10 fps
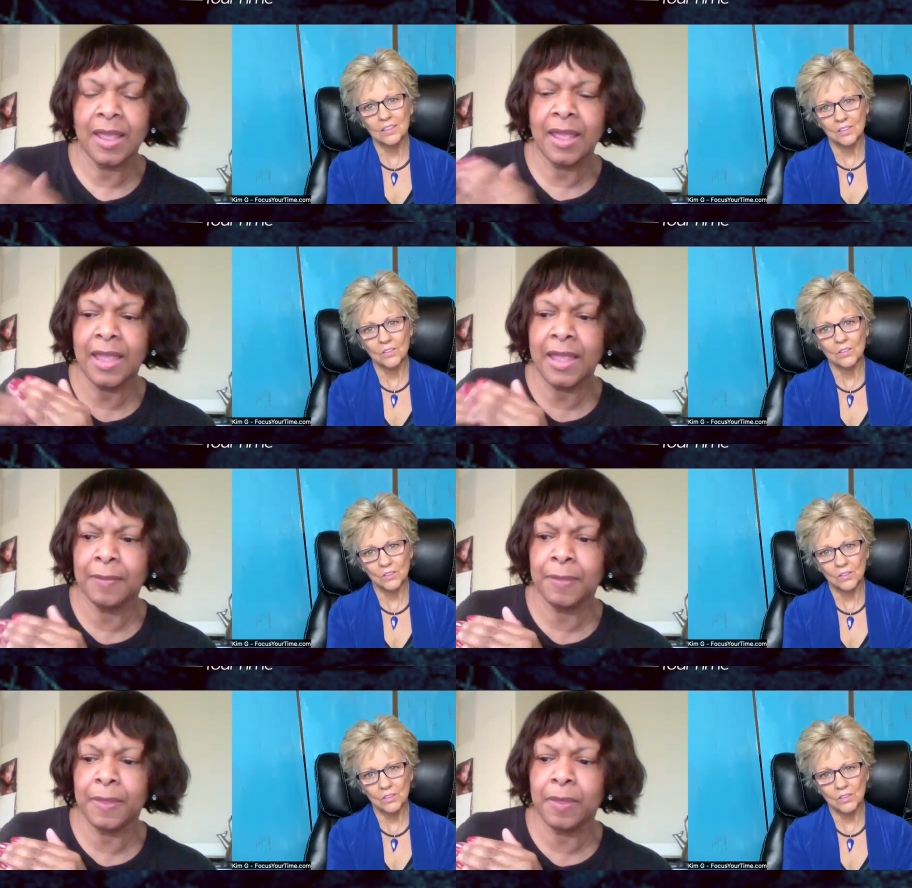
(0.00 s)

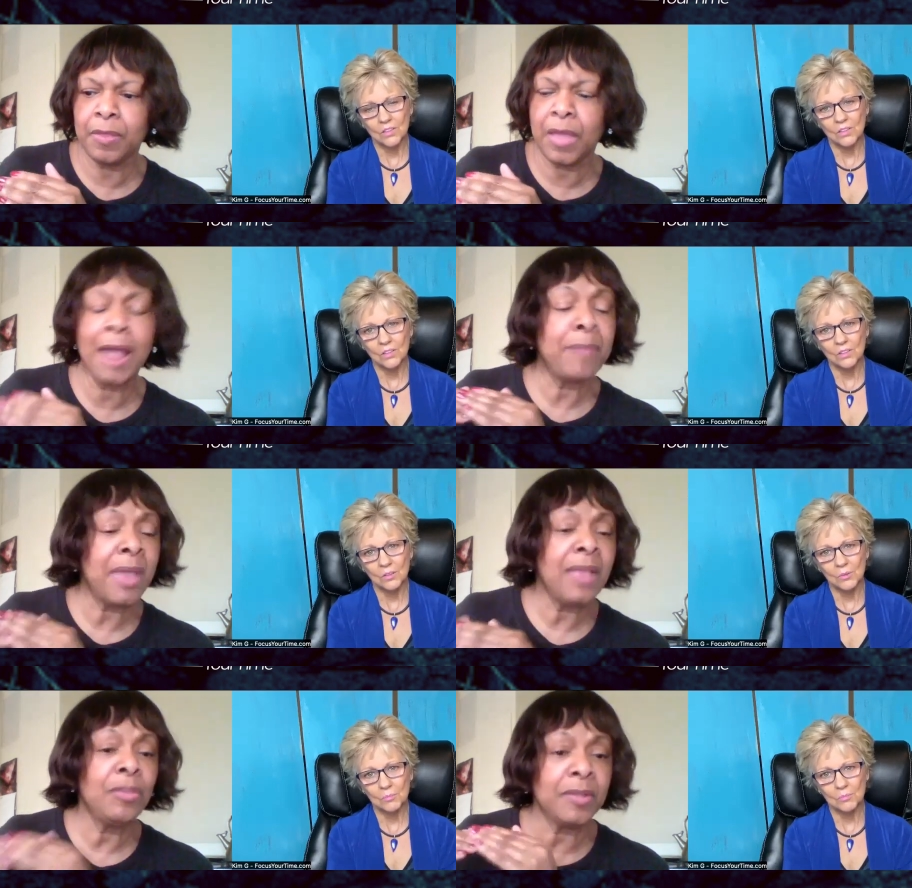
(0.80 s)
Speaker 1: and I made
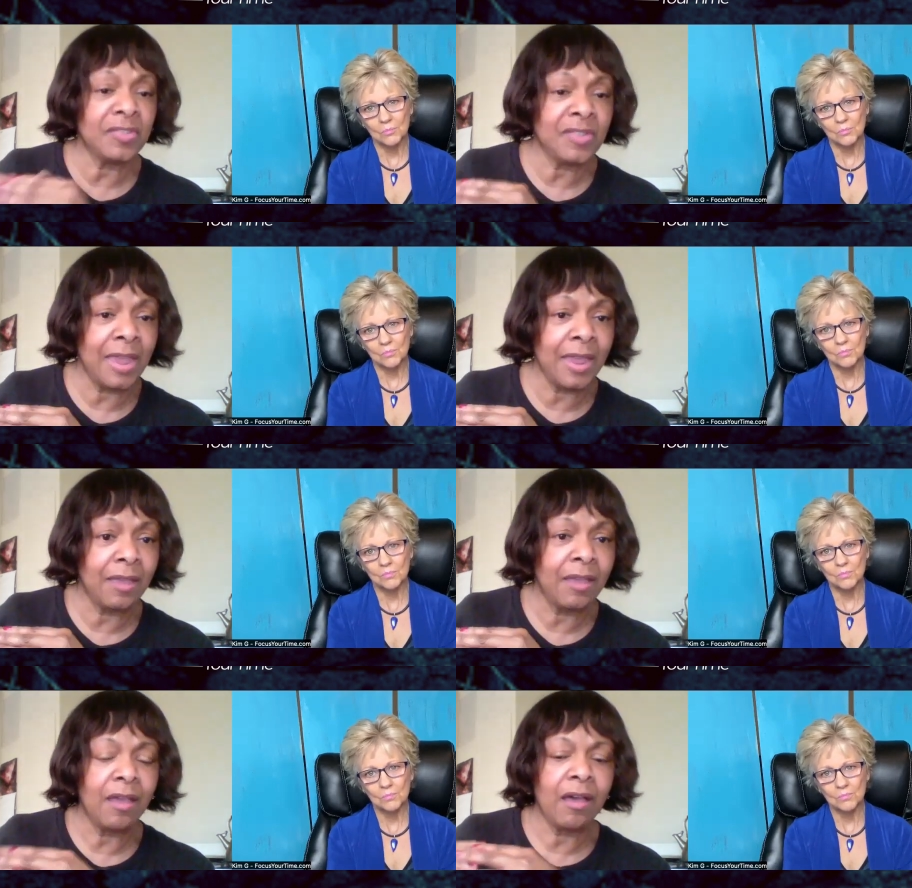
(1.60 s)
the mistake
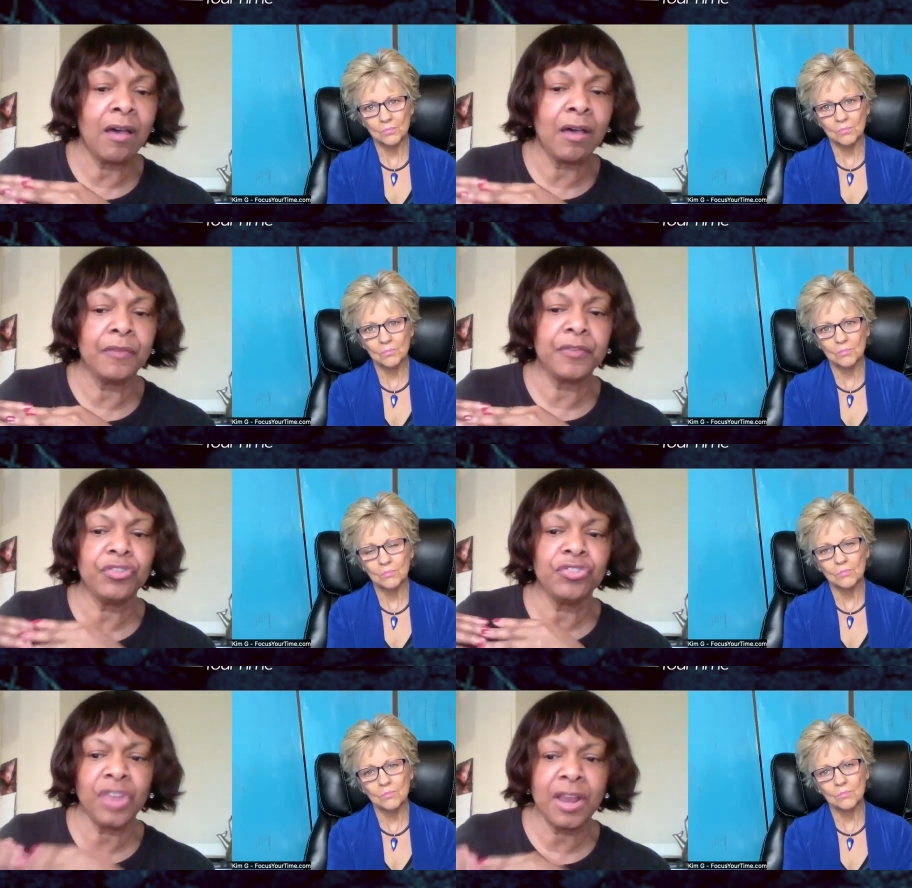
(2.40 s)
of
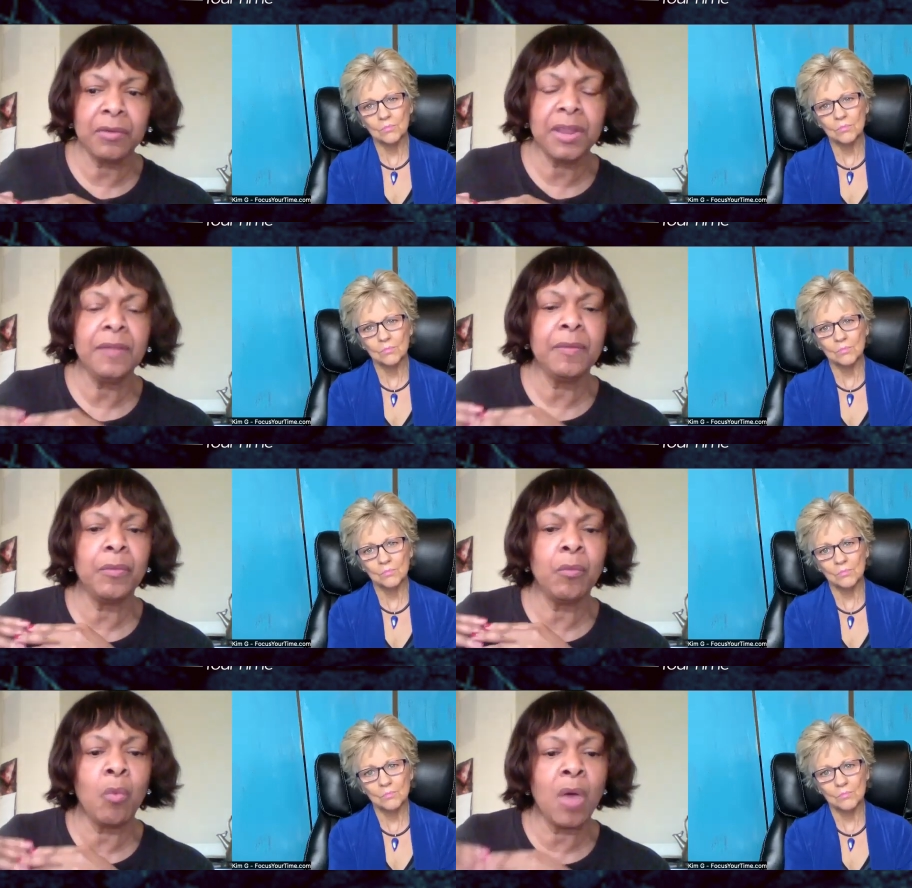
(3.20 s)
sharing
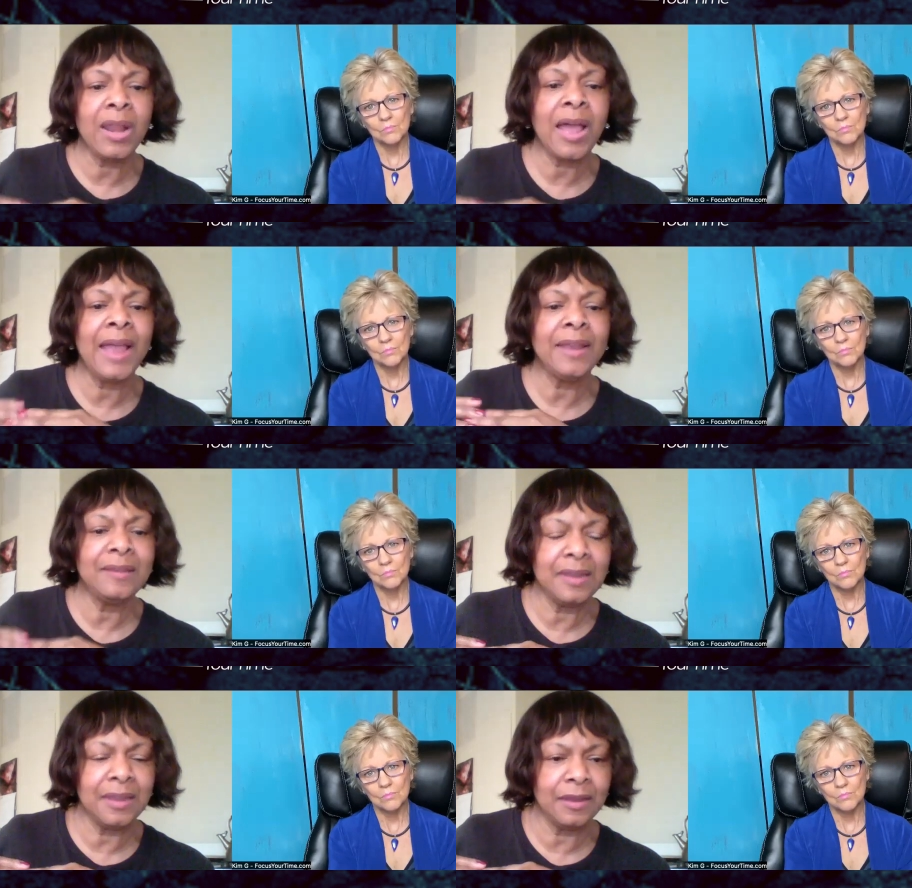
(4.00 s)
what I
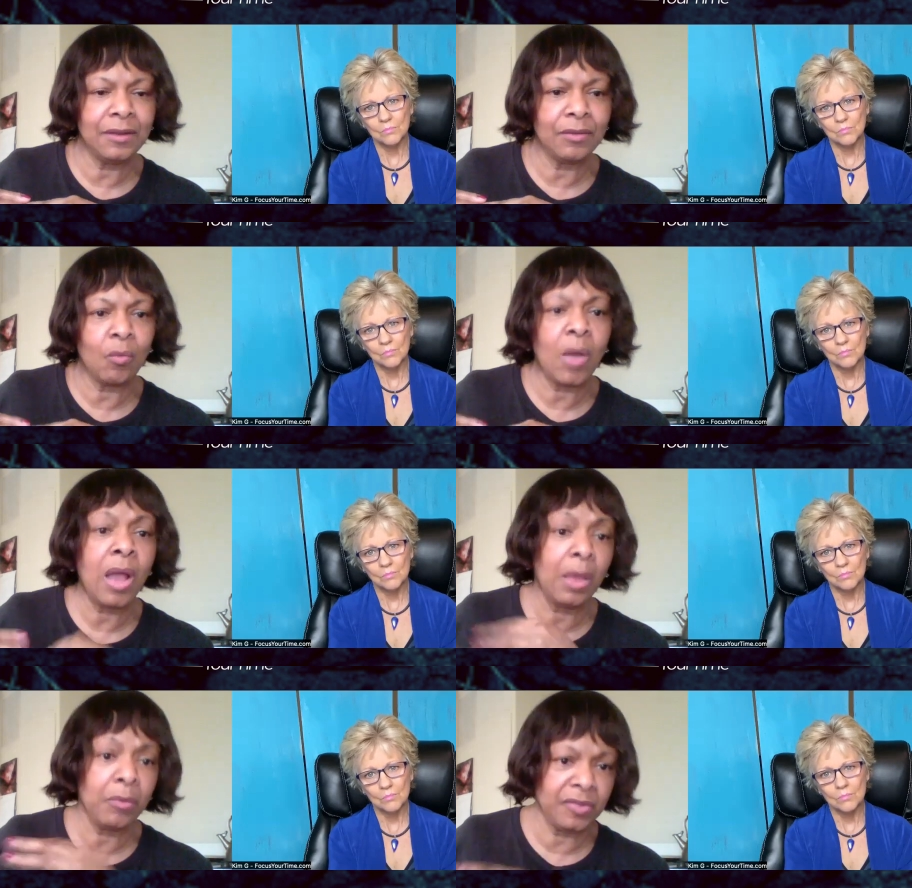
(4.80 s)
did while I
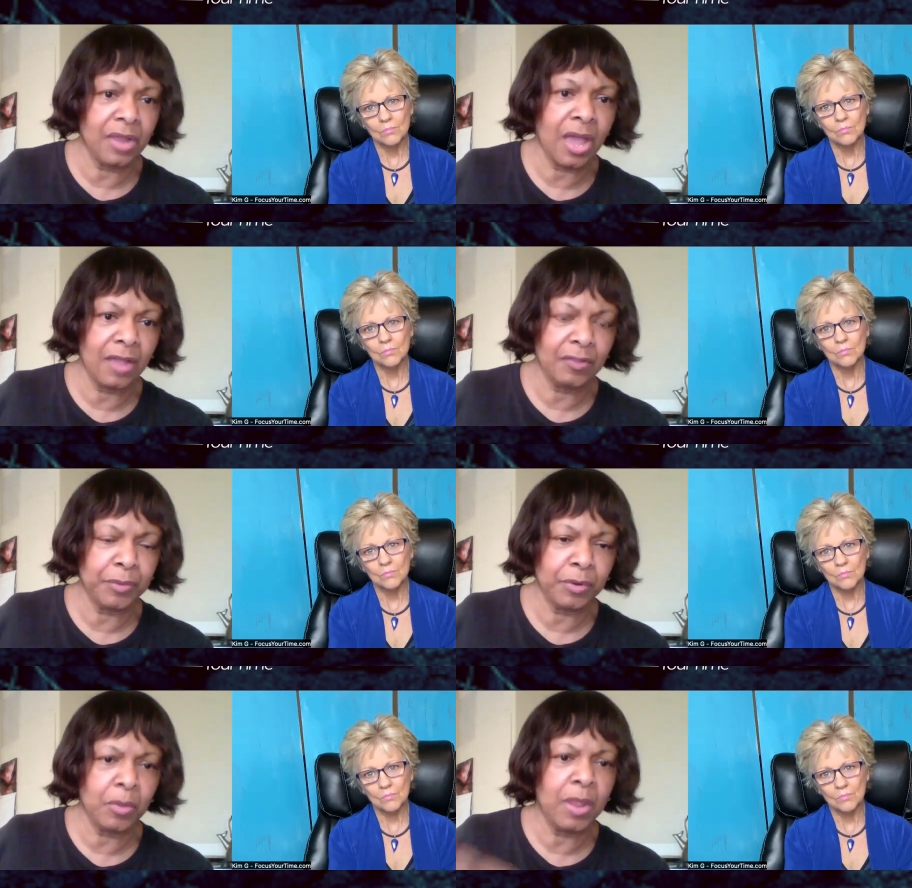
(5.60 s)
was in the
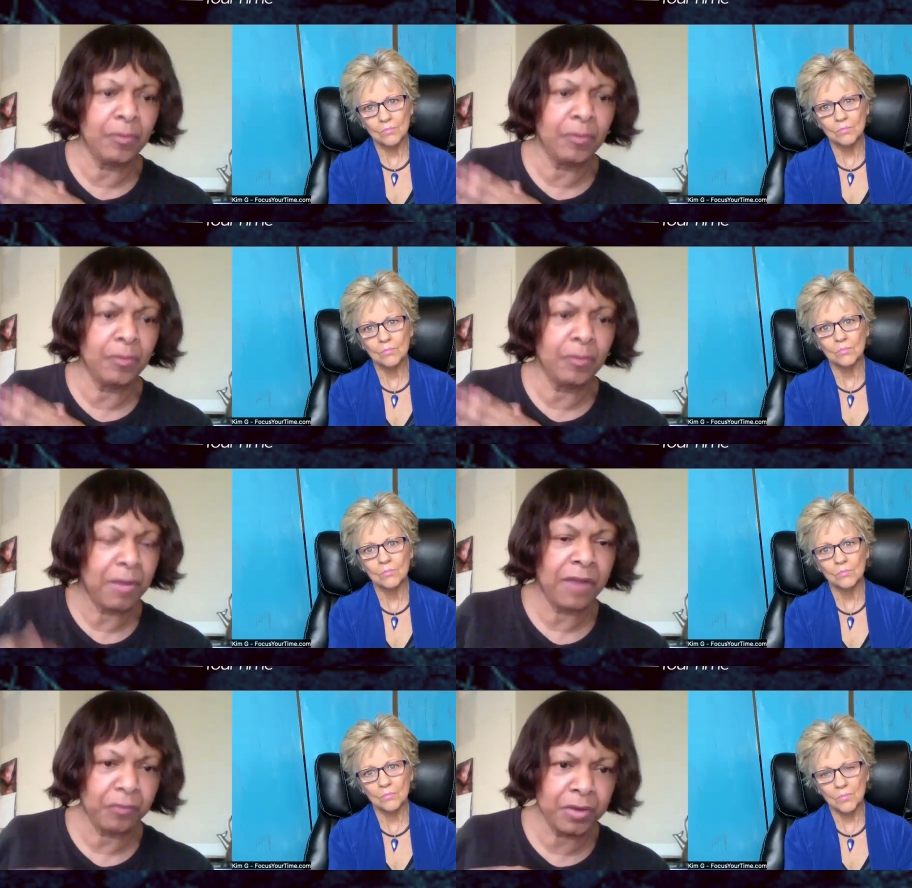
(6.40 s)
hospital, and one of my
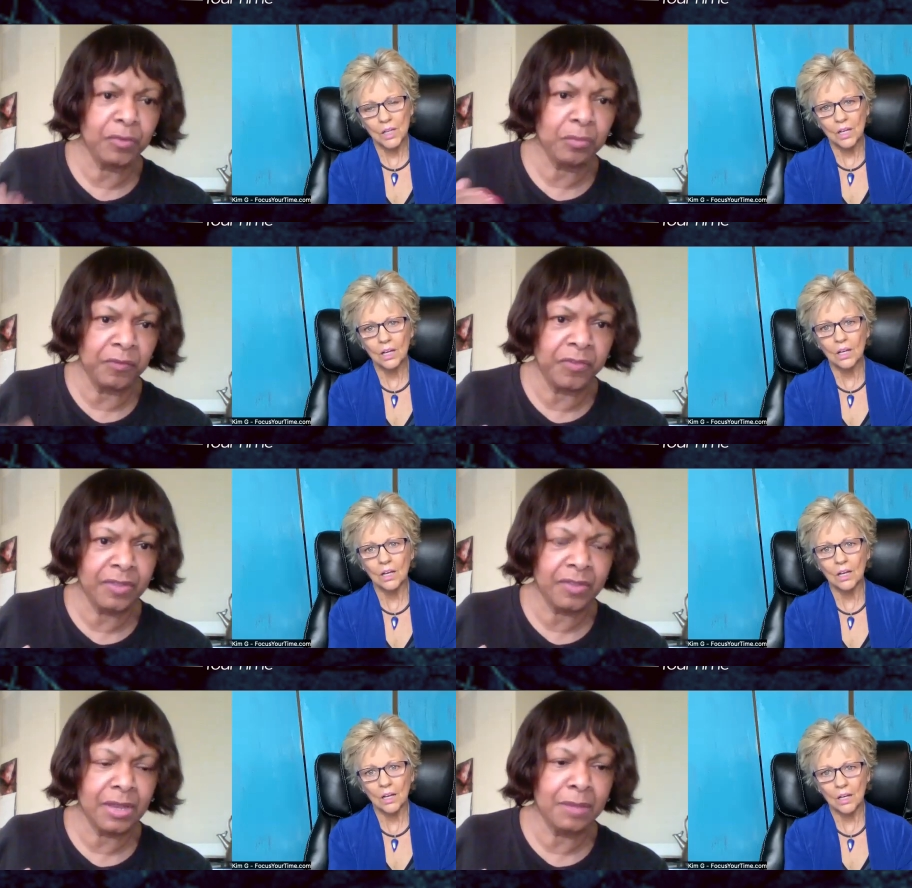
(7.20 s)
friends were
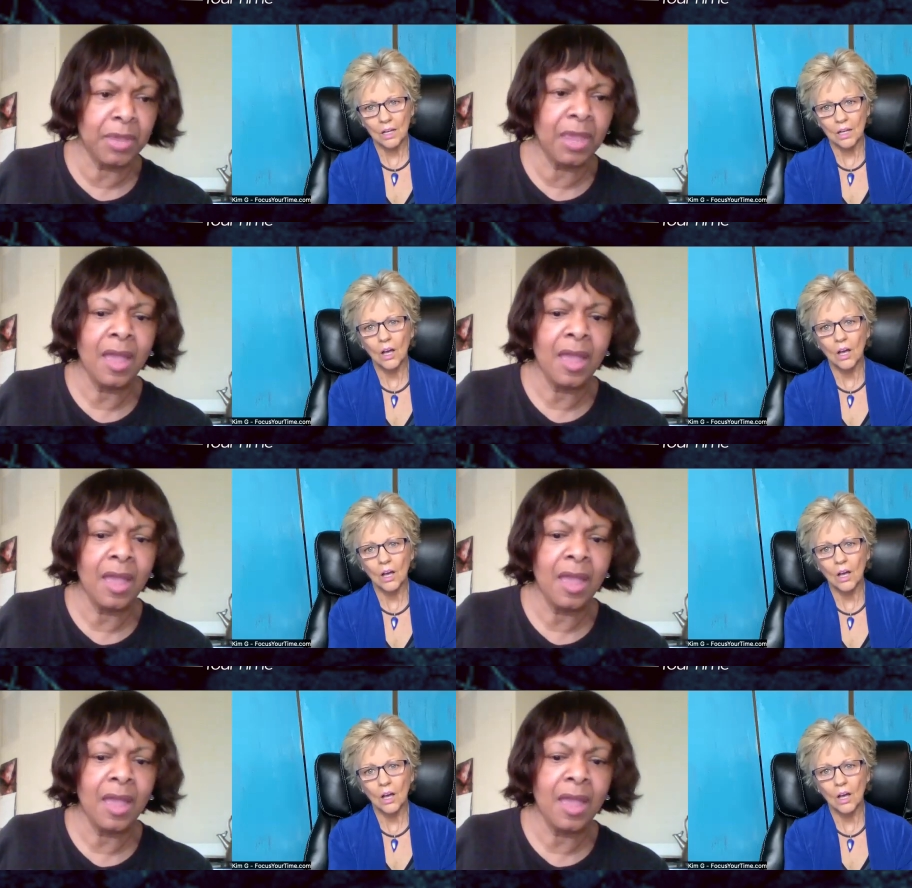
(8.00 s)
visiting me.